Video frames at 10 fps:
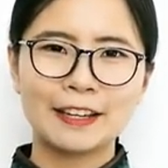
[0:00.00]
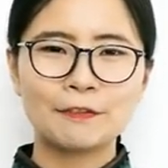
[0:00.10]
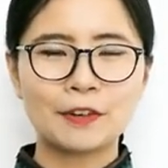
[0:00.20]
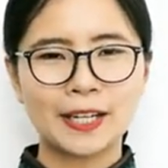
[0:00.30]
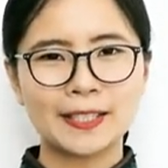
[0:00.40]

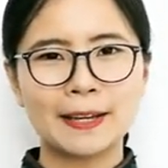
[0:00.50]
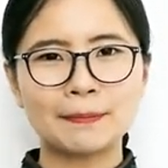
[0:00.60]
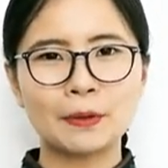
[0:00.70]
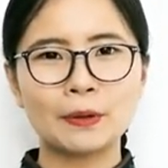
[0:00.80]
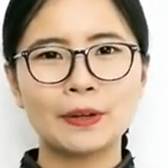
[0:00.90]
For
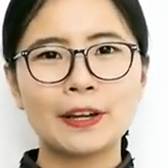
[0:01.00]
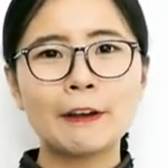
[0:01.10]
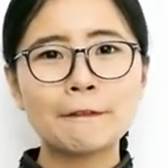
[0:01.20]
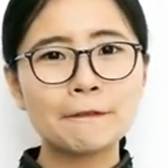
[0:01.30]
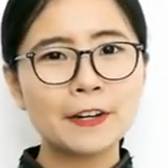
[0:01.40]
example,
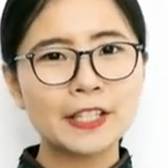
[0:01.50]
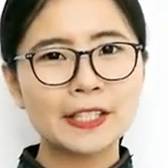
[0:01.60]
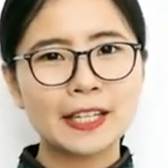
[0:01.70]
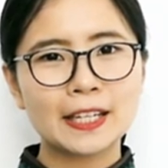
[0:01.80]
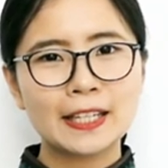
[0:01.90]

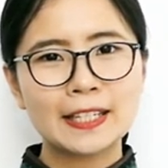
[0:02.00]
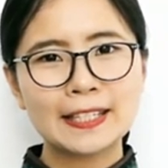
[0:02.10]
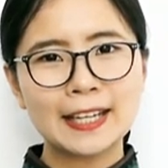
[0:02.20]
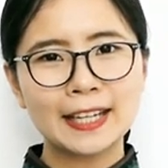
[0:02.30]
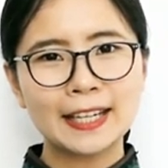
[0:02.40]
first,
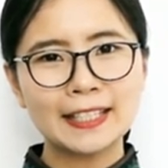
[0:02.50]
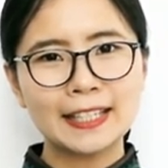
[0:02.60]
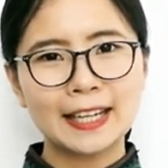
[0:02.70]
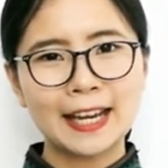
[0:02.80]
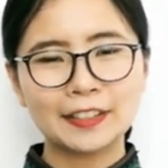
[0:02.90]

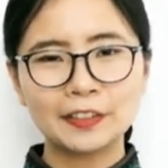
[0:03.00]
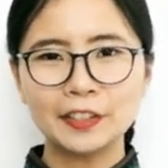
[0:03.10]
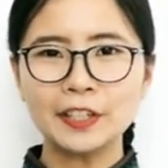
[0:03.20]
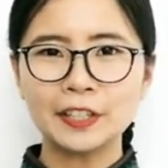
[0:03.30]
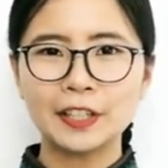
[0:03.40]
second, and
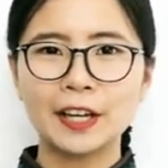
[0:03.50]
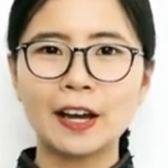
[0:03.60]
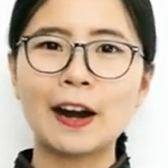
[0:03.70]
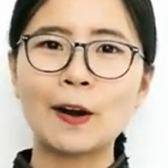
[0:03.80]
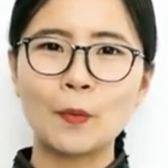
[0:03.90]
third
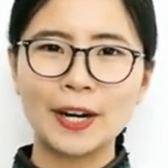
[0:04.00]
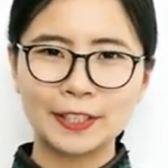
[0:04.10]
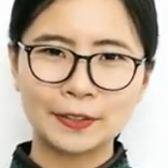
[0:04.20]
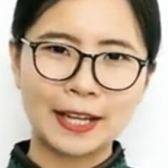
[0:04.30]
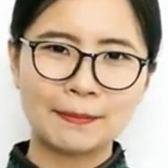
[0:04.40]
are
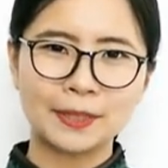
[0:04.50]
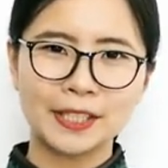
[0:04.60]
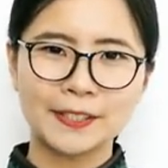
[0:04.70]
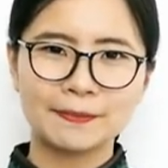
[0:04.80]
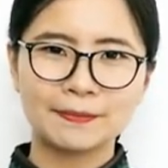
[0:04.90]
ordinal
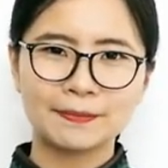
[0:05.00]
numbers.